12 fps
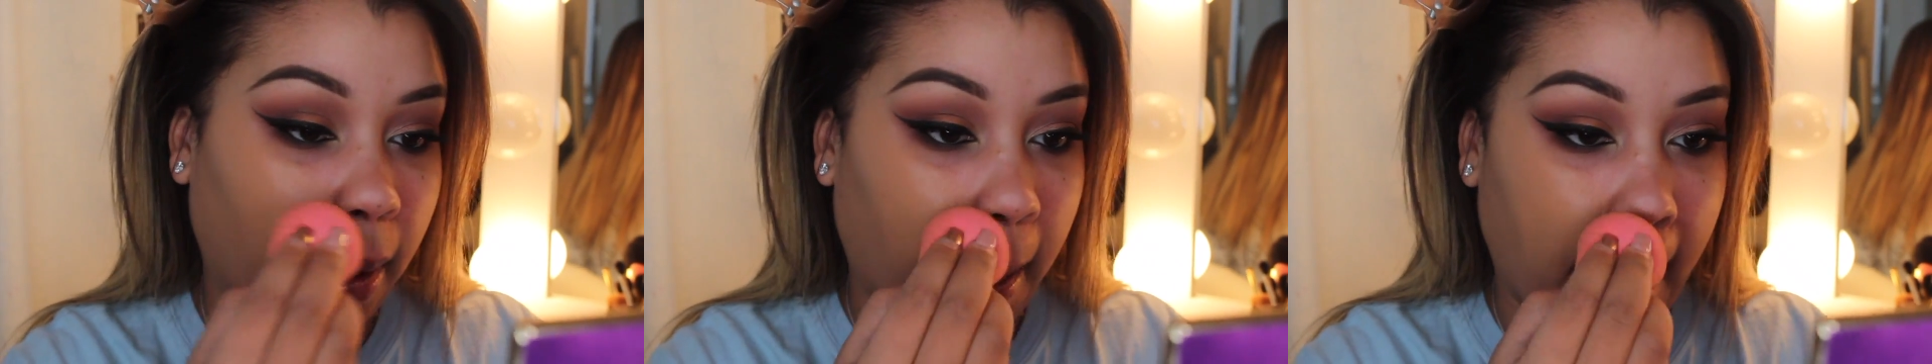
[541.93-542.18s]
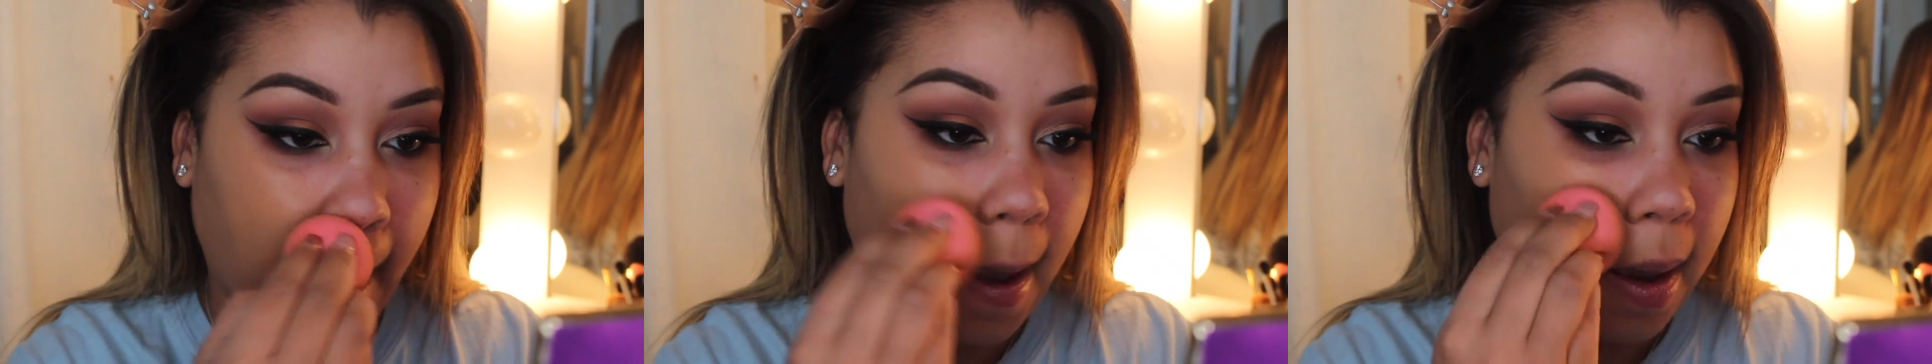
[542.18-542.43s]
I'm
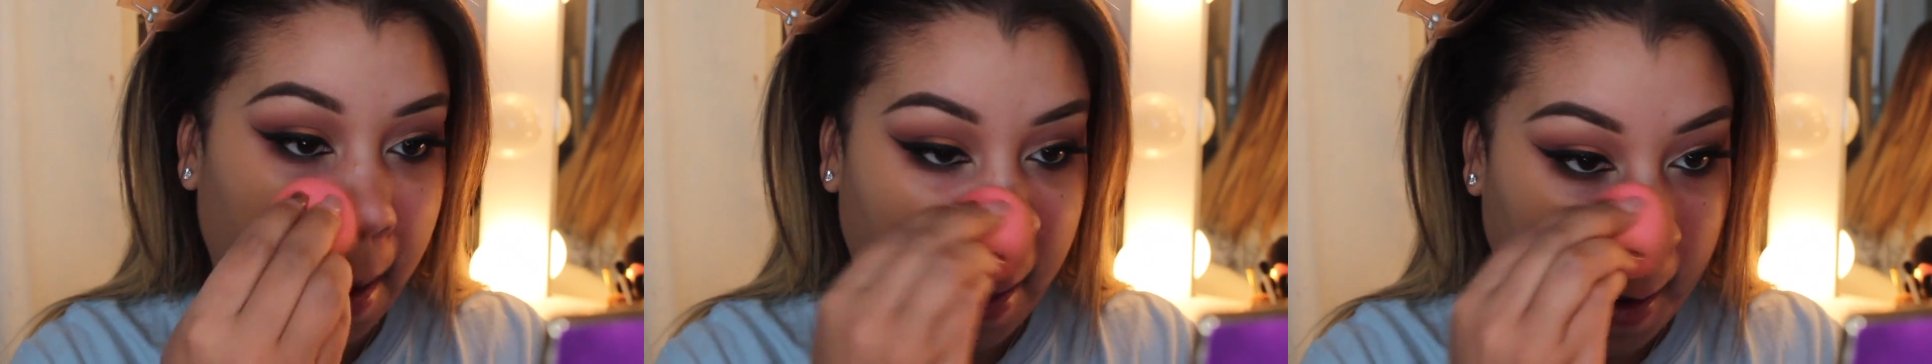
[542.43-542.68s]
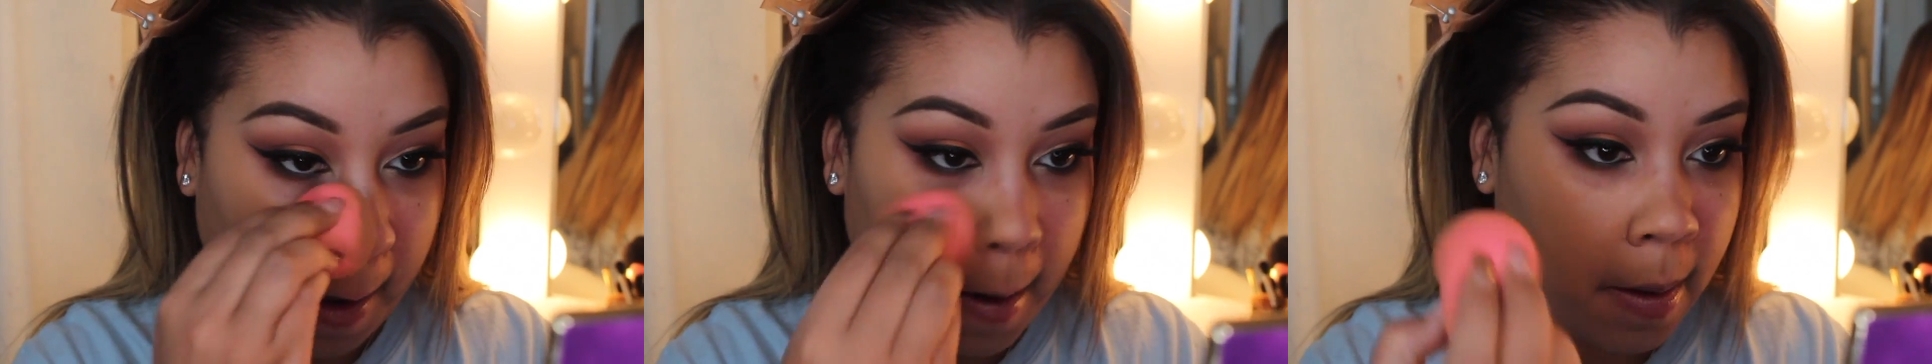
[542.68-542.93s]
going to use
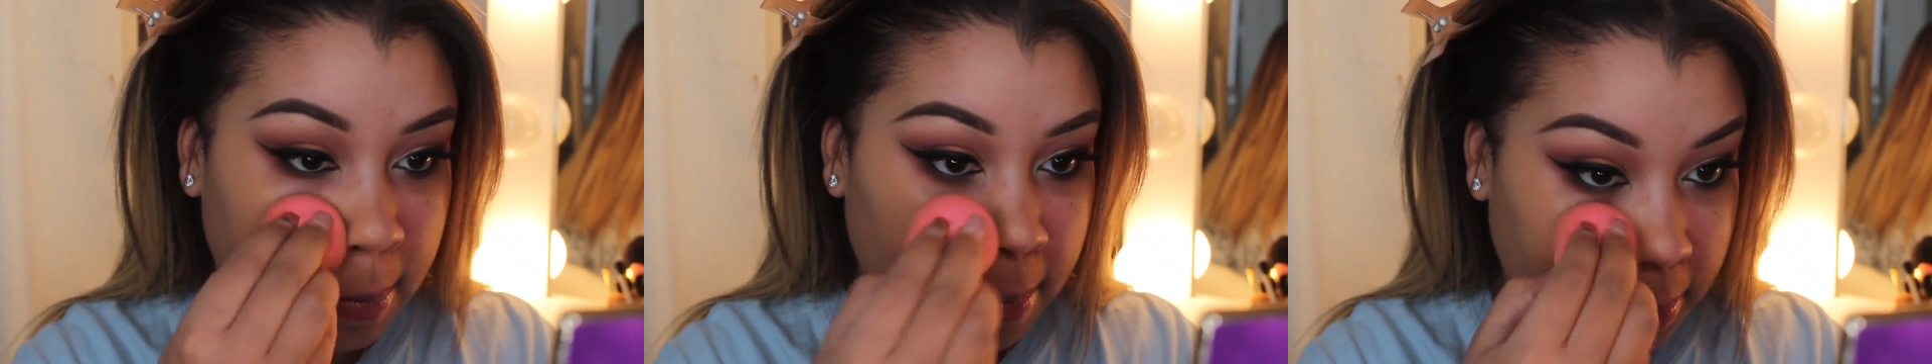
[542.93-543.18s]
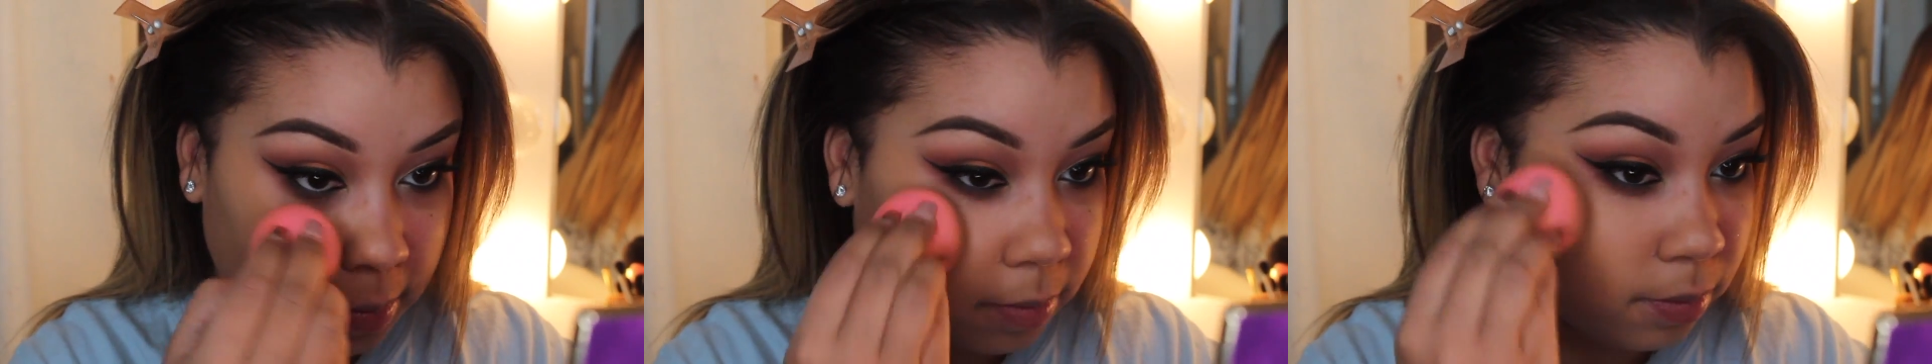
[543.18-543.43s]
the
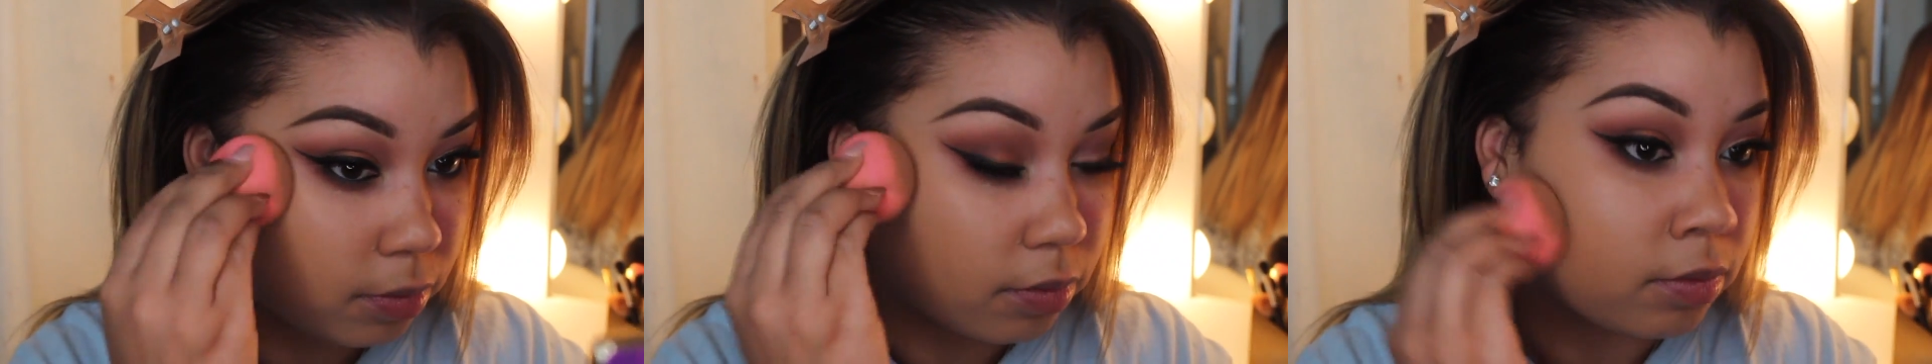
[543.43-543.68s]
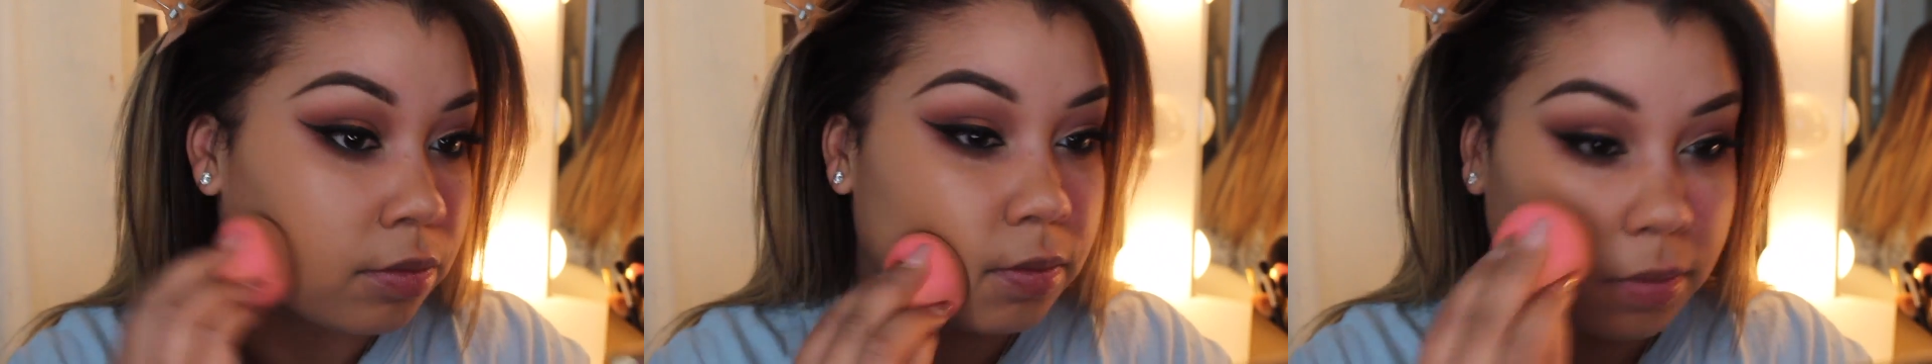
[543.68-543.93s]
Estes
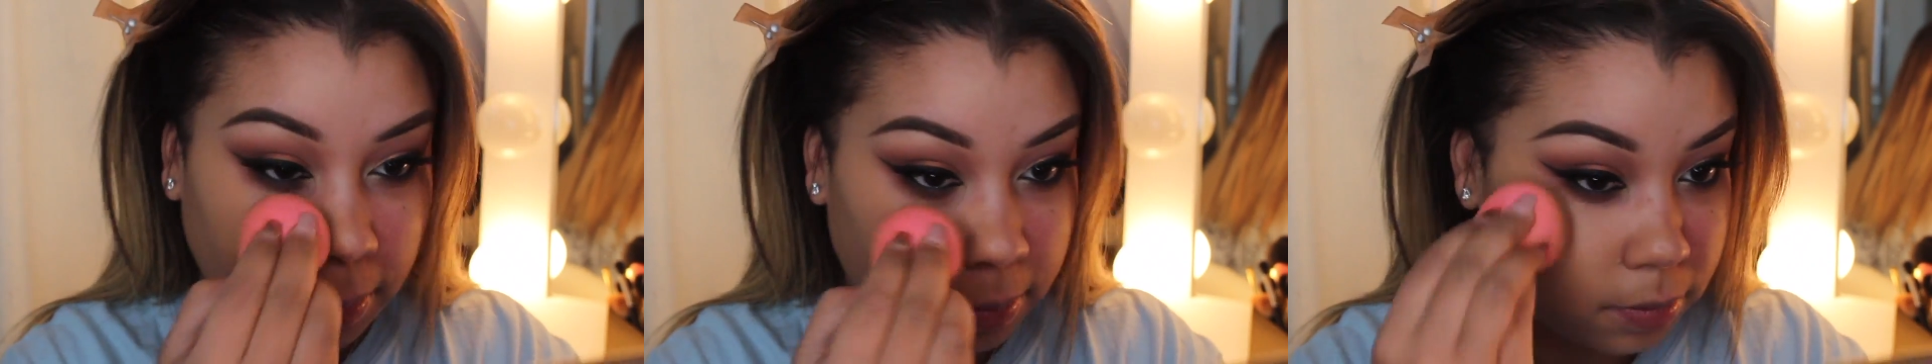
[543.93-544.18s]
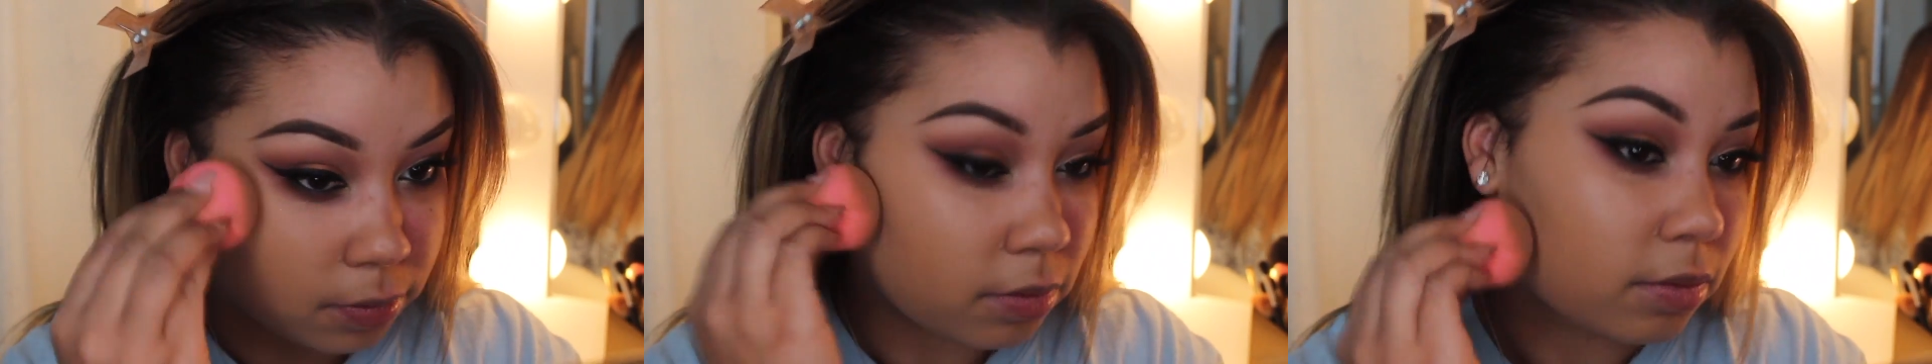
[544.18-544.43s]
Lauder
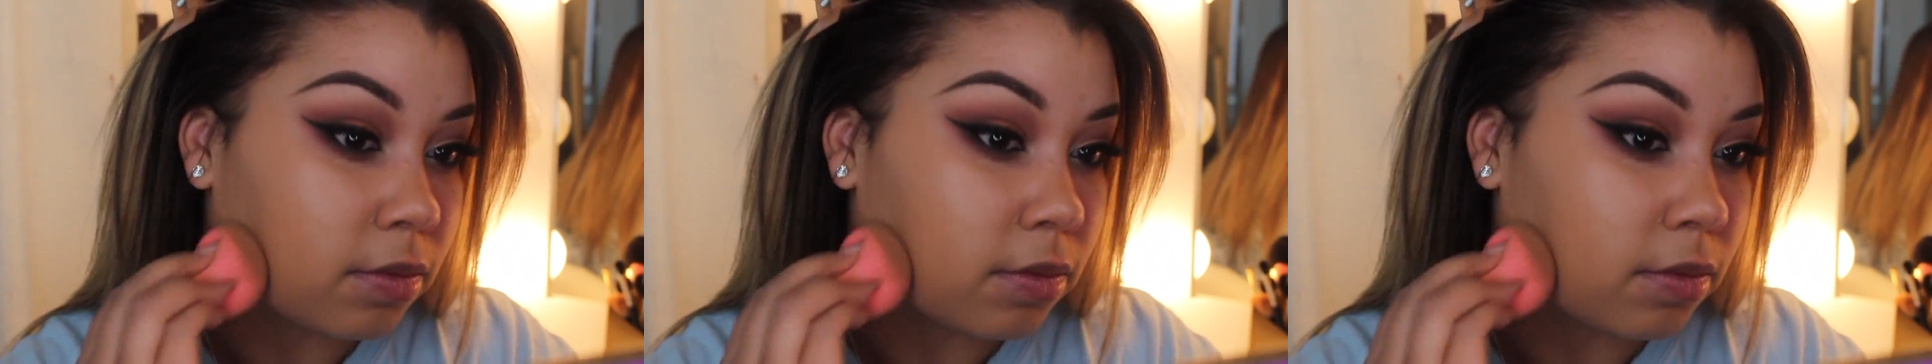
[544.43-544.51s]
Double